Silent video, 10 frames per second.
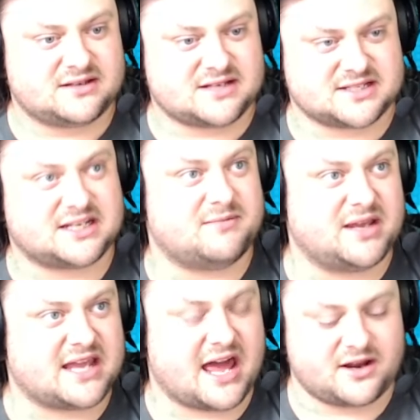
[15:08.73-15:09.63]
doesn't give
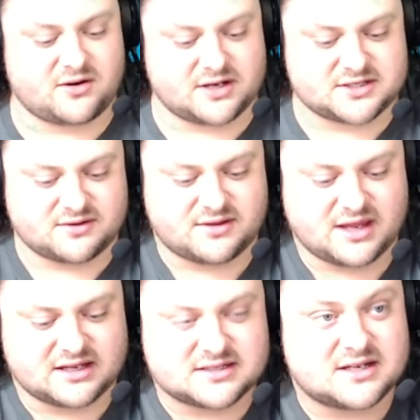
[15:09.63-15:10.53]
me categories on
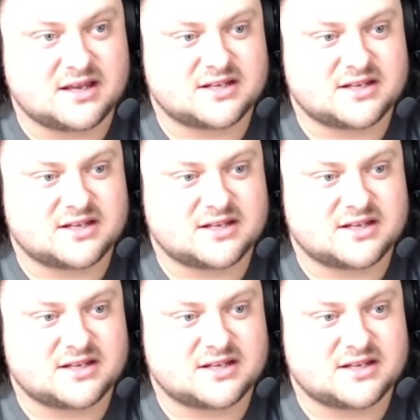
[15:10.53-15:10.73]
things.